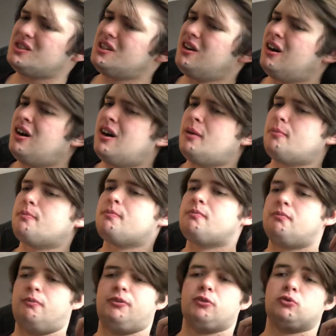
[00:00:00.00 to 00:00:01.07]
Um,
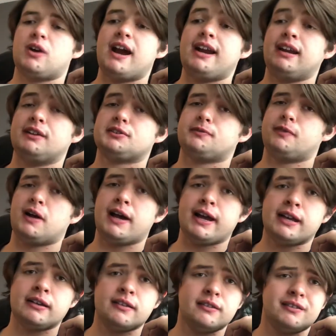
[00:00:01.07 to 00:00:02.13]
the writing is
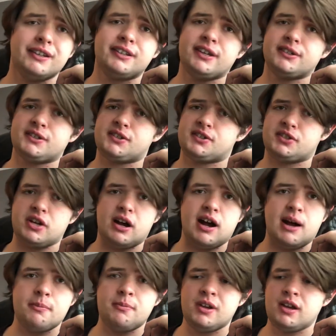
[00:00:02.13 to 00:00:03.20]
fine; it does its
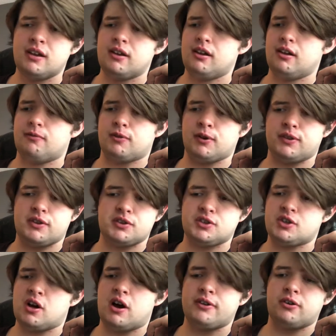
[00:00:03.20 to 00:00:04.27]
job for this
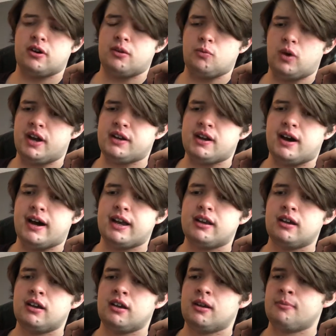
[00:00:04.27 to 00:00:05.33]
genre and whatnot
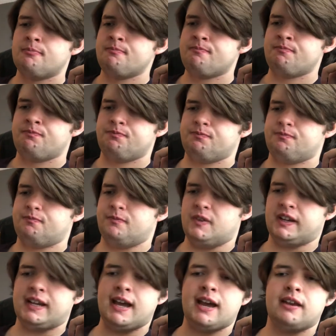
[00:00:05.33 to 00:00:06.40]

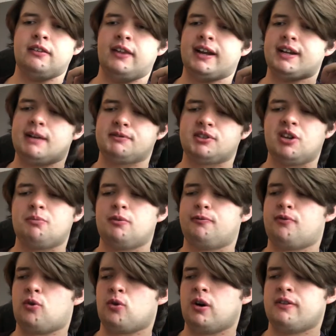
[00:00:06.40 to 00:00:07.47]
again, like I've said
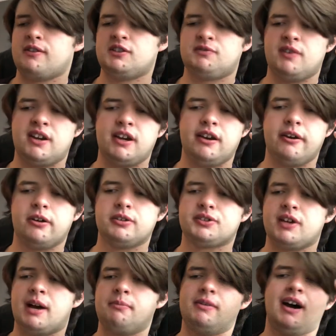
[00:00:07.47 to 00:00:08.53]
before in these
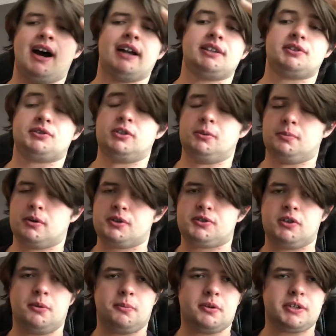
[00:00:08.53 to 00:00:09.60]
videos, I'm not super,
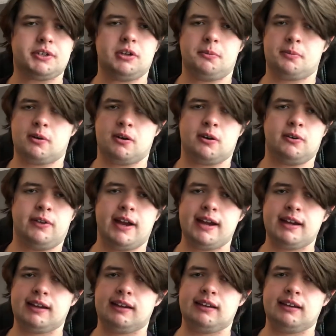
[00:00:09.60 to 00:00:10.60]
super, super like,